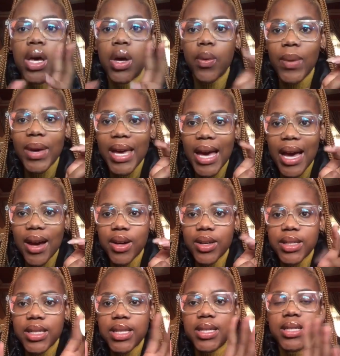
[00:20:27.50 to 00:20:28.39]
a way
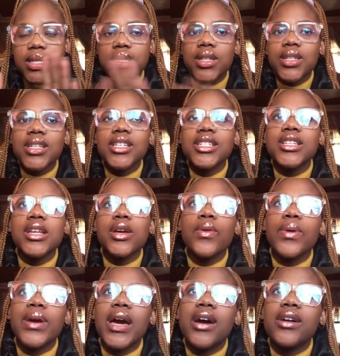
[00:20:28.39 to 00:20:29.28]
out. Not necessarily
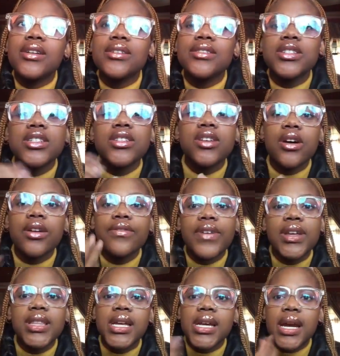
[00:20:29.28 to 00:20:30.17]
a way out. I just can't
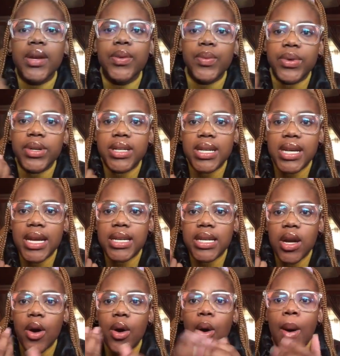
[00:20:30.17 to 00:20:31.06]
find the right word
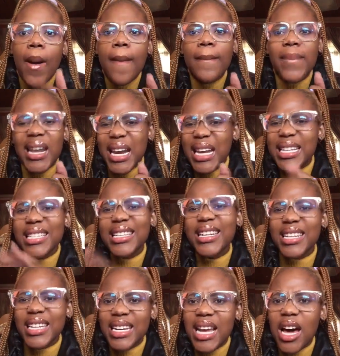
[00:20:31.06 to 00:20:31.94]
right now. But I
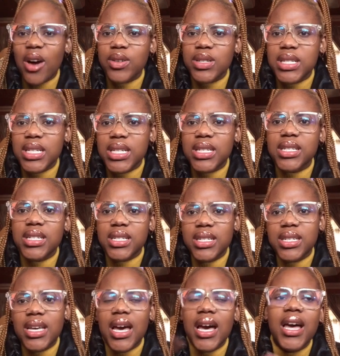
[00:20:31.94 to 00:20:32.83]
needed an outlet.
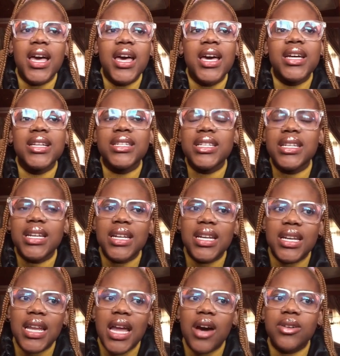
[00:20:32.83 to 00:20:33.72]
Yeah, needed
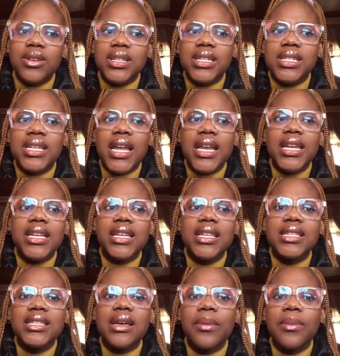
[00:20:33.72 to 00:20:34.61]
an outlet. I
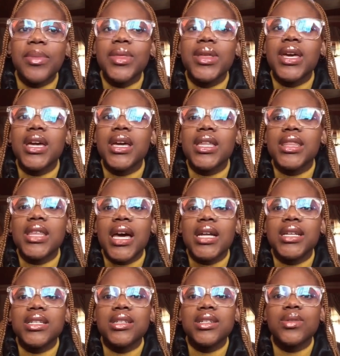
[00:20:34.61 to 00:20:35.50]
needed something
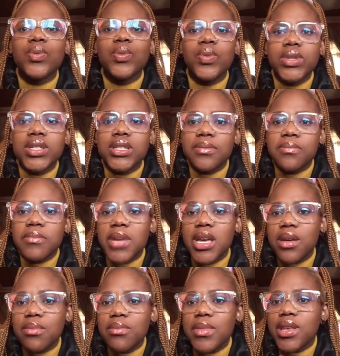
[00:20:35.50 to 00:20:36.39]
that would
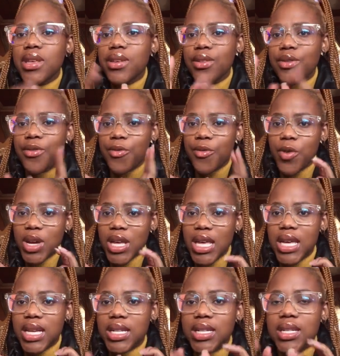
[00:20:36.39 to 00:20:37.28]
make me
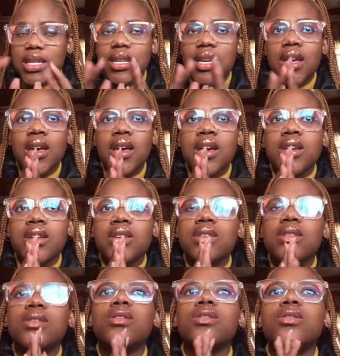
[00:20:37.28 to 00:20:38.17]
forget.
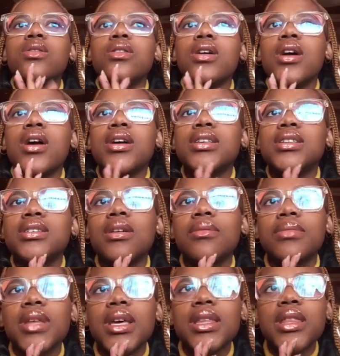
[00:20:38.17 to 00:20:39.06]
You know,
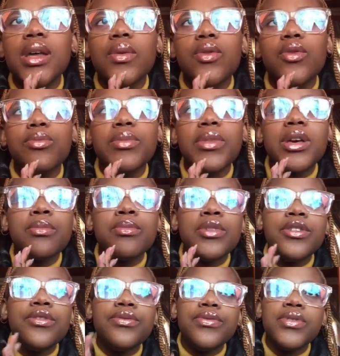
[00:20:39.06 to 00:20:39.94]
something that would make
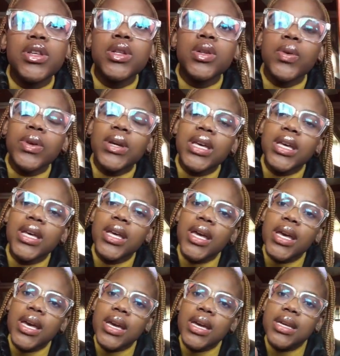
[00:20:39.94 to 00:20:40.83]
me feel
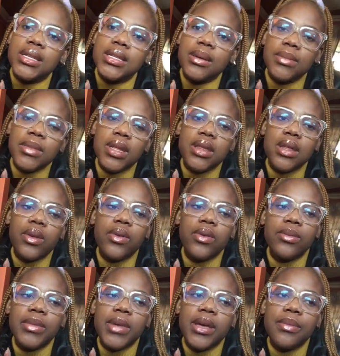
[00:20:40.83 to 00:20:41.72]
okay. Something that
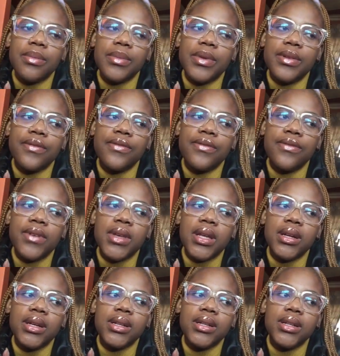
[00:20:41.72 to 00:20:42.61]
would make me
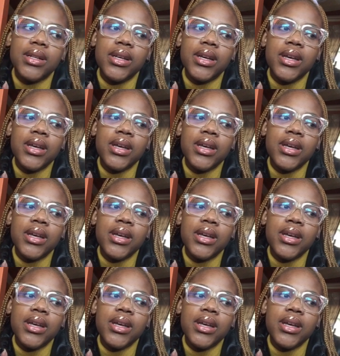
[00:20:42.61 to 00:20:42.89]
feel